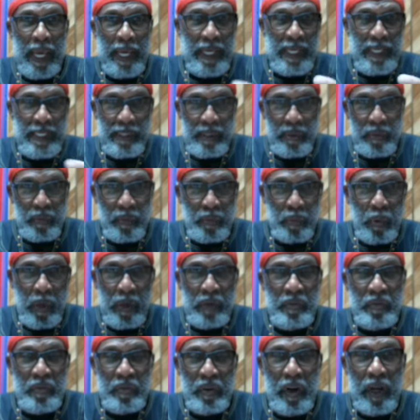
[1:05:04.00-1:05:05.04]
He's
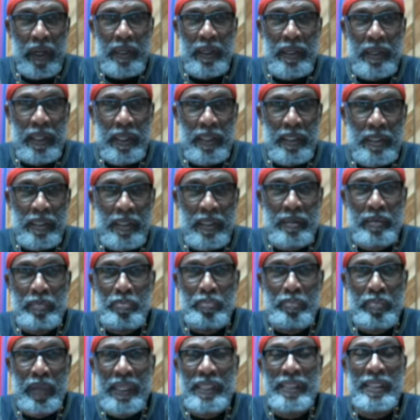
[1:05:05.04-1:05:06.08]
one front. He
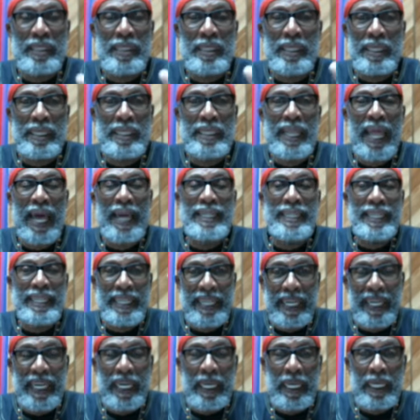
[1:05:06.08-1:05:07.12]
basically he like the
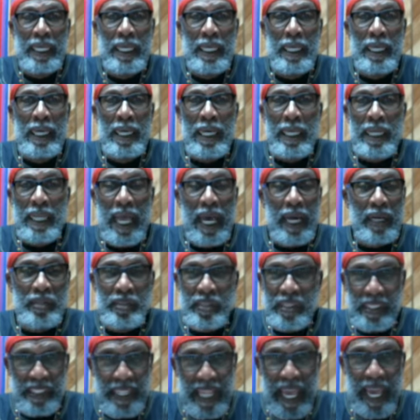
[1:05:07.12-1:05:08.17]
king now because
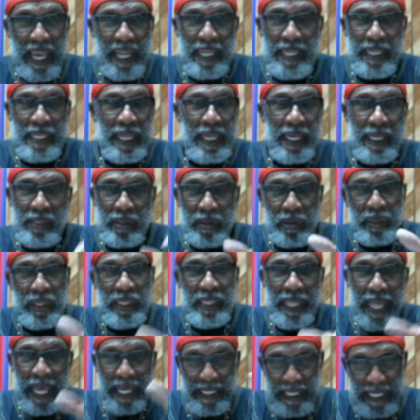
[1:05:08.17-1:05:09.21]
his daddy did, so he
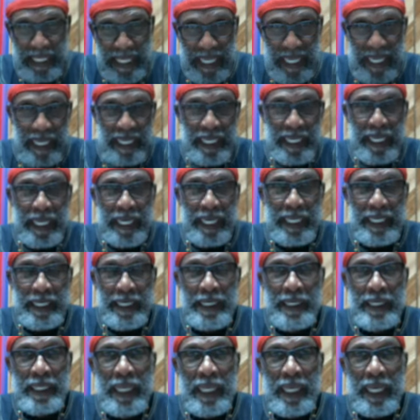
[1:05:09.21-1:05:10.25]
like the king of
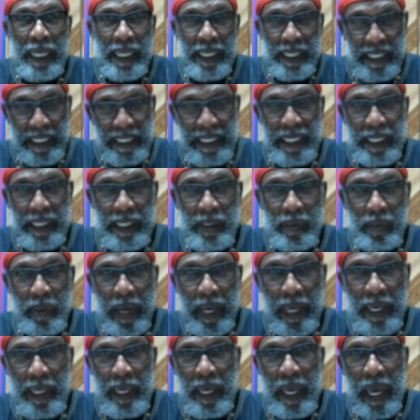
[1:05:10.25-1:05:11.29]
England in a sense,
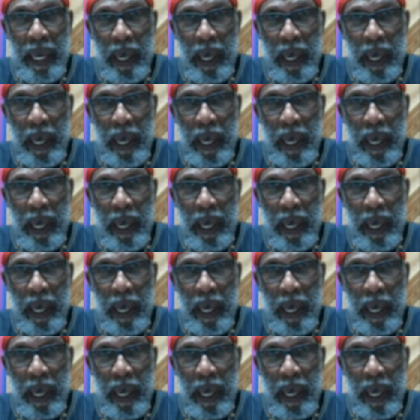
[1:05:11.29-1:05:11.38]
right?